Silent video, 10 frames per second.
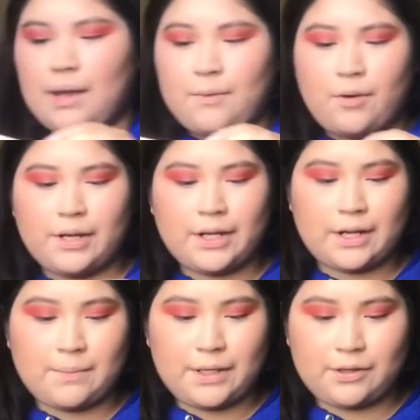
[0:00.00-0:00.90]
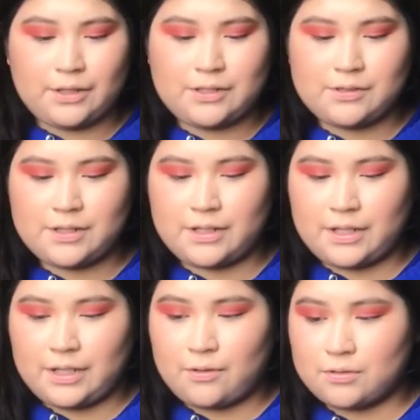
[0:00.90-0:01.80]
I'm going to cut my crease using an
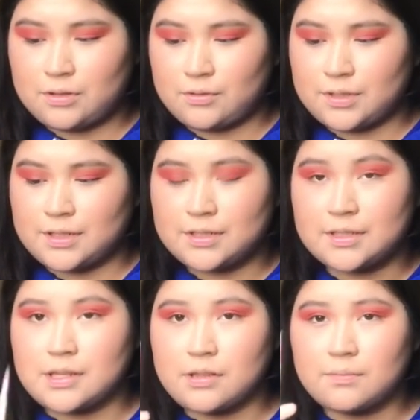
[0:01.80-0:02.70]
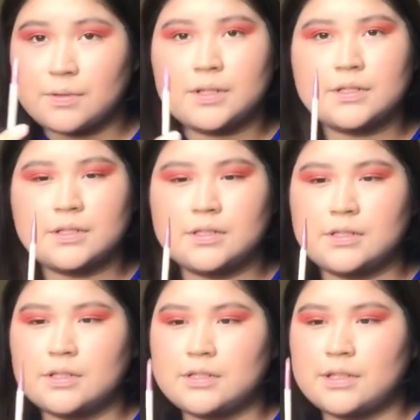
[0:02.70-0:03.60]
Eco Tools concealer brush.
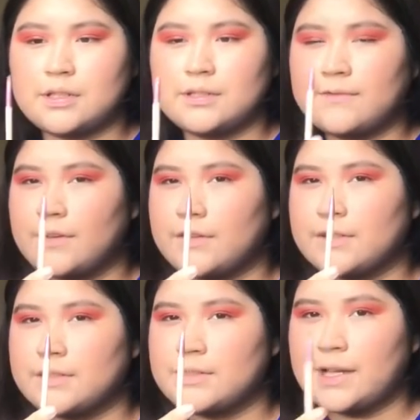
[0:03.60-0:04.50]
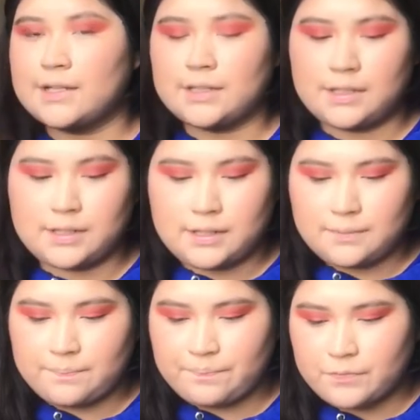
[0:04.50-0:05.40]
It's just like this very tiny
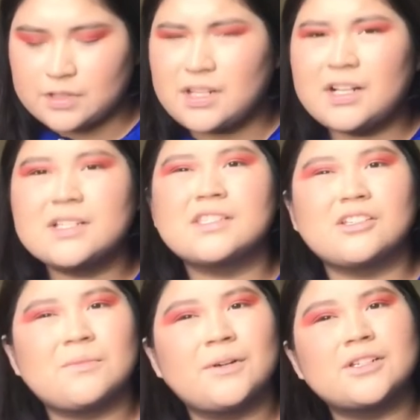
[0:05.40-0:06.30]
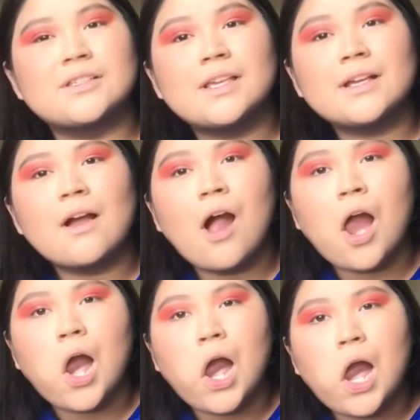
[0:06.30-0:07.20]
thingy. It's not a concealer brush, it's like
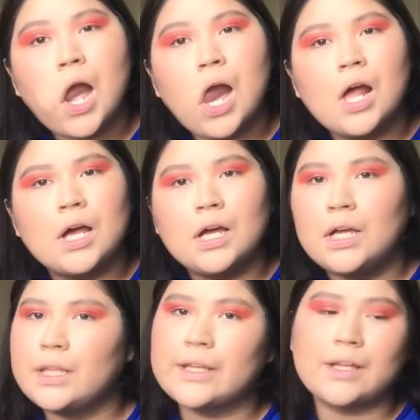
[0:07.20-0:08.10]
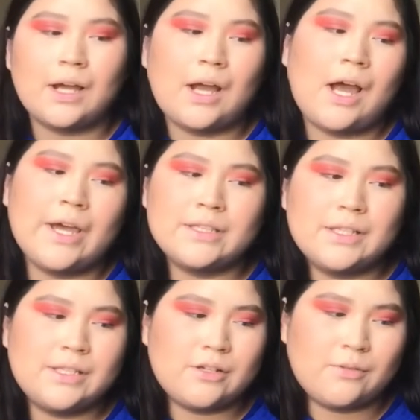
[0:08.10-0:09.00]
a eye
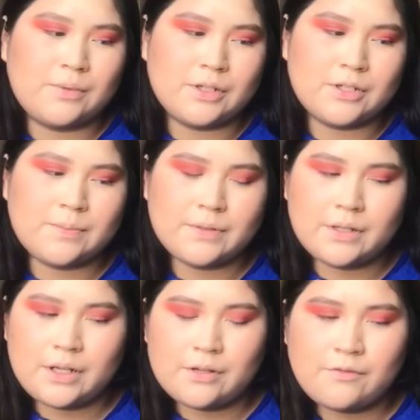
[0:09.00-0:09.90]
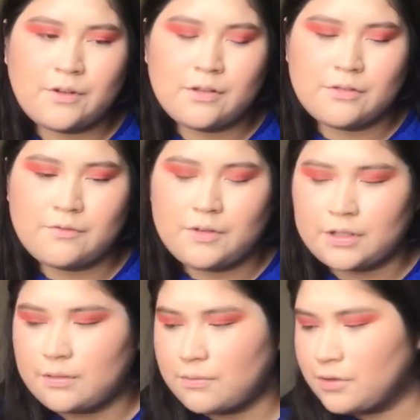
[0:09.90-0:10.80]
detail brush, but I don't follow the
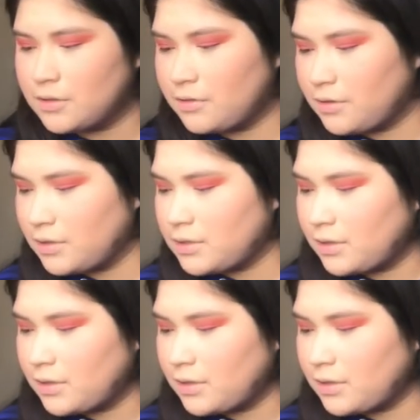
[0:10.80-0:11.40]
fucking rules, as you could